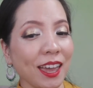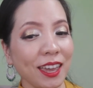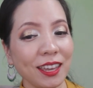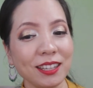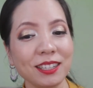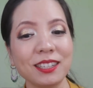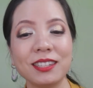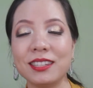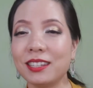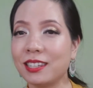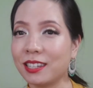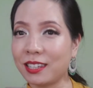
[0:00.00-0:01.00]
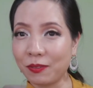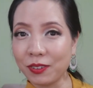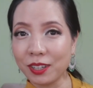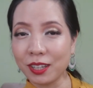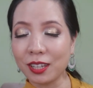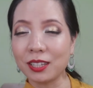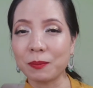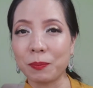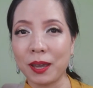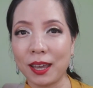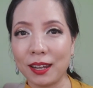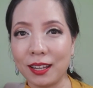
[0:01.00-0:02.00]
And this is definitely the
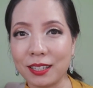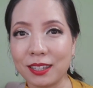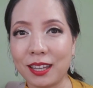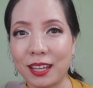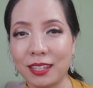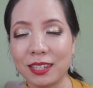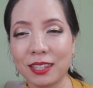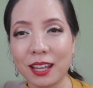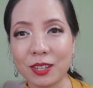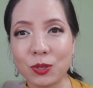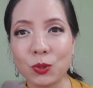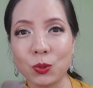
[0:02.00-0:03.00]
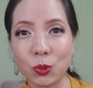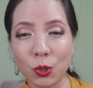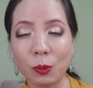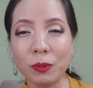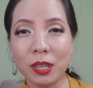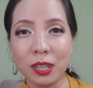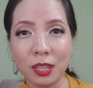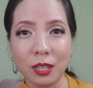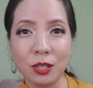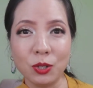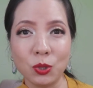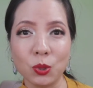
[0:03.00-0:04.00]
palette that starts to draw me
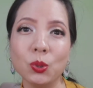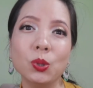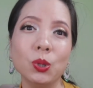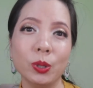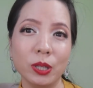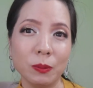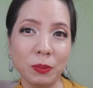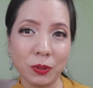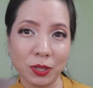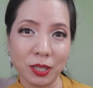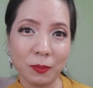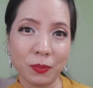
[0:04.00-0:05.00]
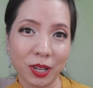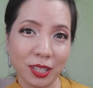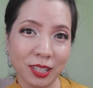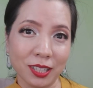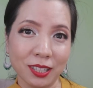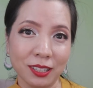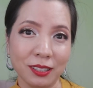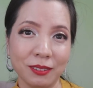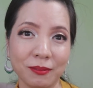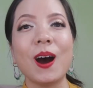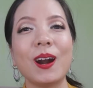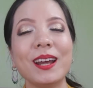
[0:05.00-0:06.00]
into Lunar Beauty brand.
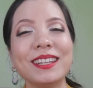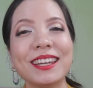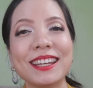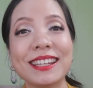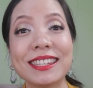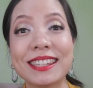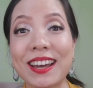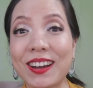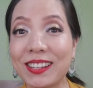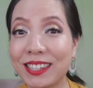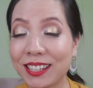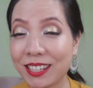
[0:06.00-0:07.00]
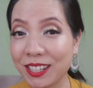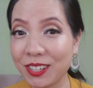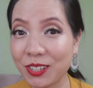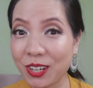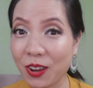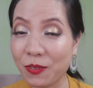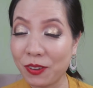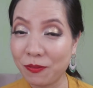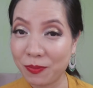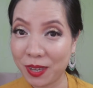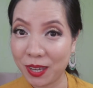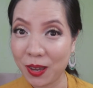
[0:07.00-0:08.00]
Alright dears, now it's your turn to share with
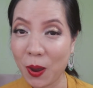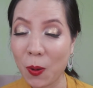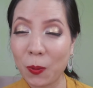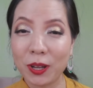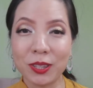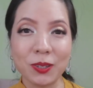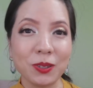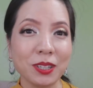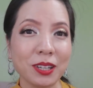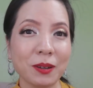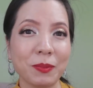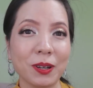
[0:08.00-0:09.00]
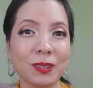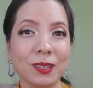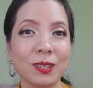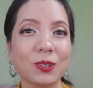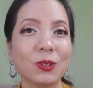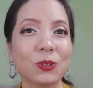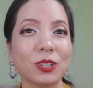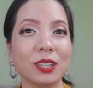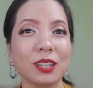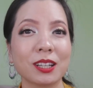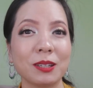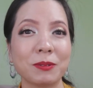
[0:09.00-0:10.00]
me. What do you think about this Lunar
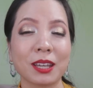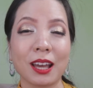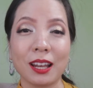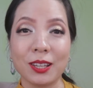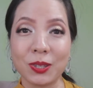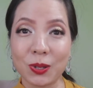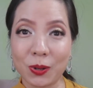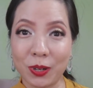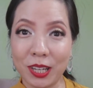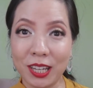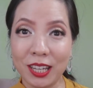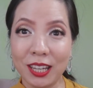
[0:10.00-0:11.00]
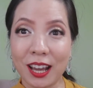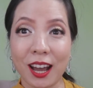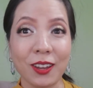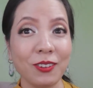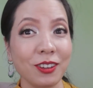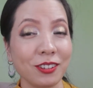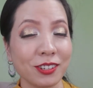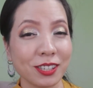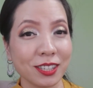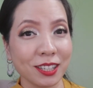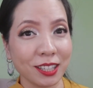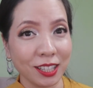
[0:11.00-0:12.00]
Eclipse color story? Are you
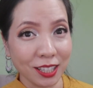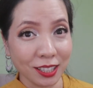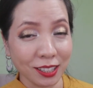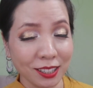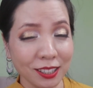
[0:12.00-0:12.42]
interested in it?